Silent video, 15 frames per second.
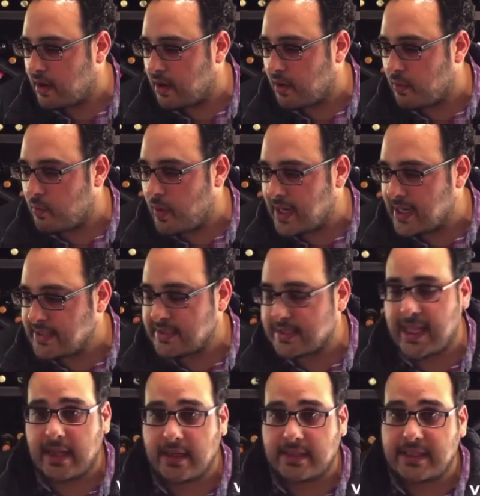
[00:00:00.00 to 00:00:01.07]
wines
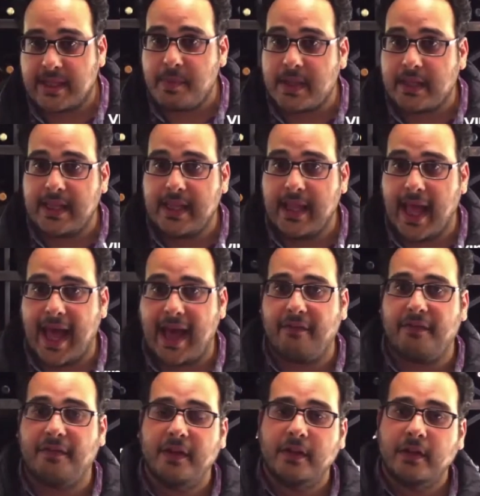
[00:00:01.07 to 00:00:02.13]
that typically have
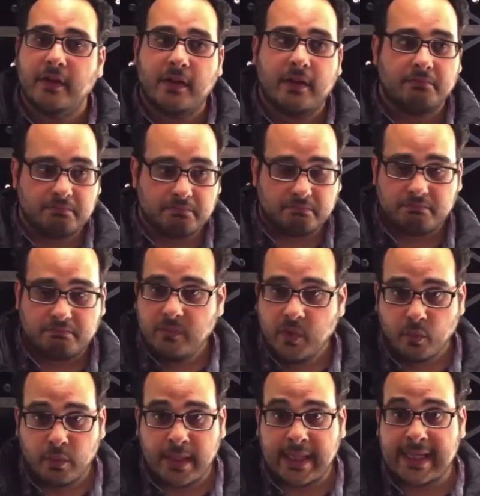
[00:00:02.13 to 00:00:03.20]

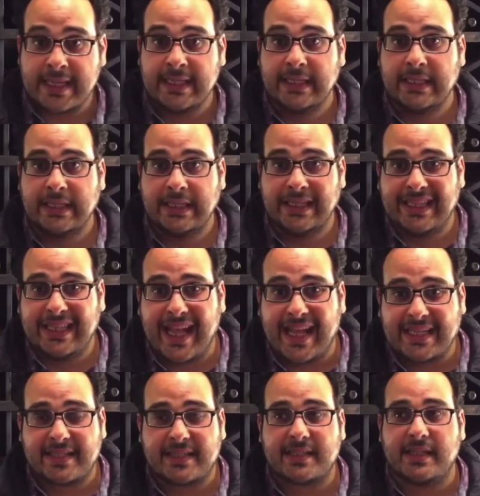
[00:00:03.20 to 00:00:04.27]
really
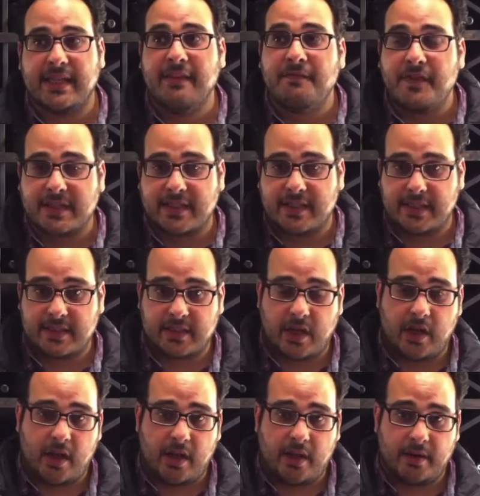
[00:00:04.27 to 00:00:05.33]
less emphasis
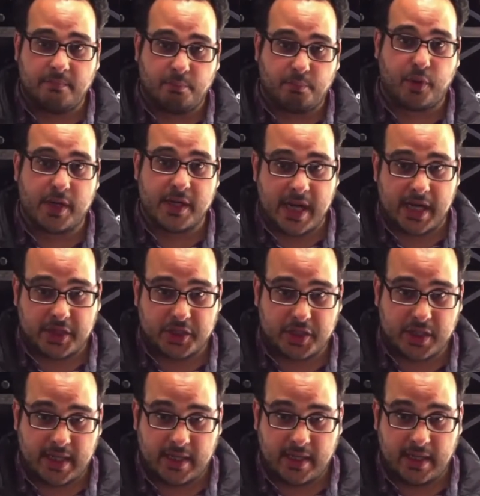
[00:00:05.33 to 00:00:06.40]
on
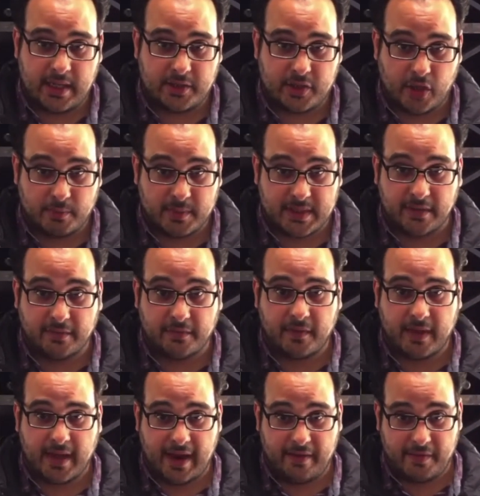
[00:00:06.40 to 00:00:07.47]
production in terms of
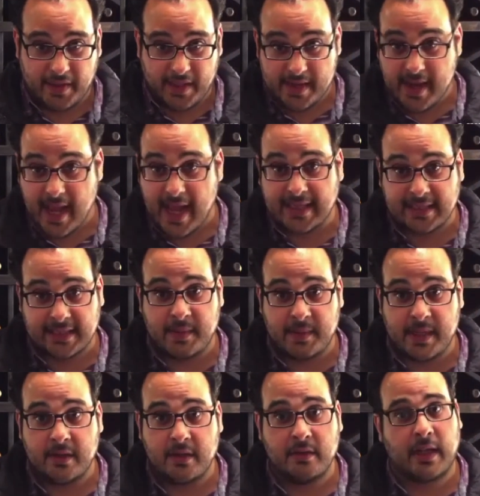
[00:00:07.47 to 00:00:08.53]
everything has to
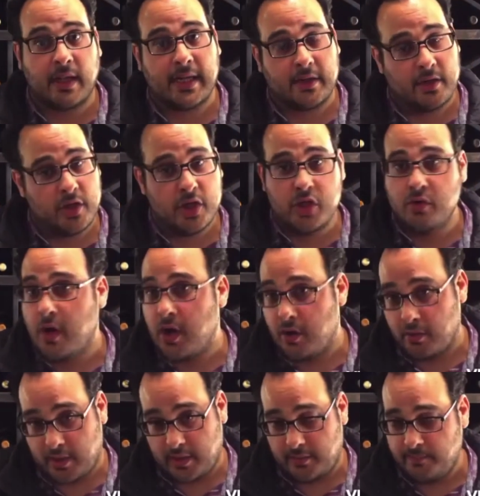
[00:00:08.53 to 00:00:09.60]
be like new
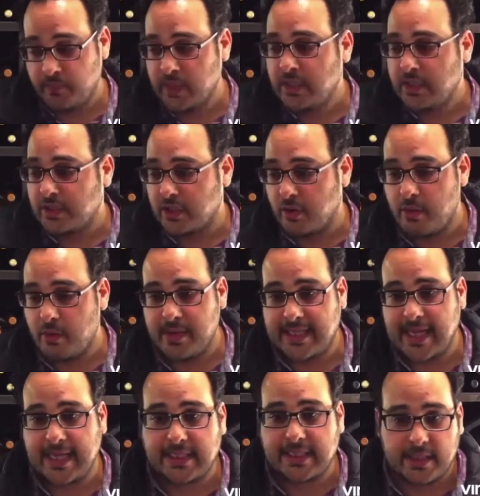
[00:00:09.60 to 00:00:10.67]
oak so when we
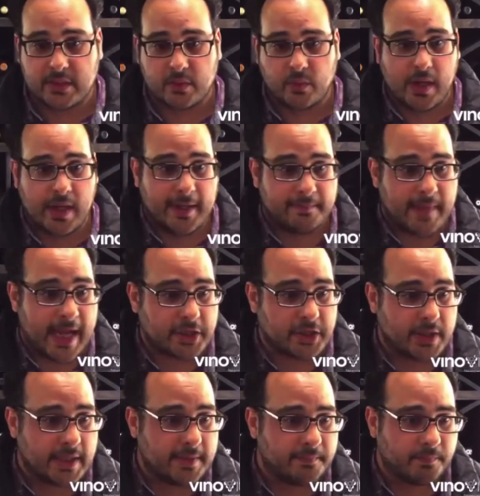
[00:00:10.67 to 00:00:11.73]
taste this wine,
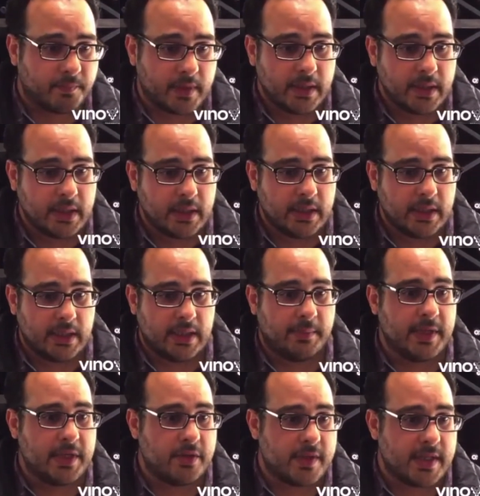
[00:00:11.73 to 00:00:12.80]
actually, let me
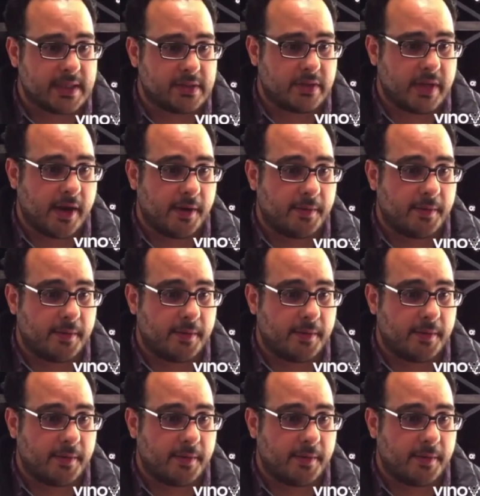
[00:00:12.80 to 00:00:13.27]
do this here.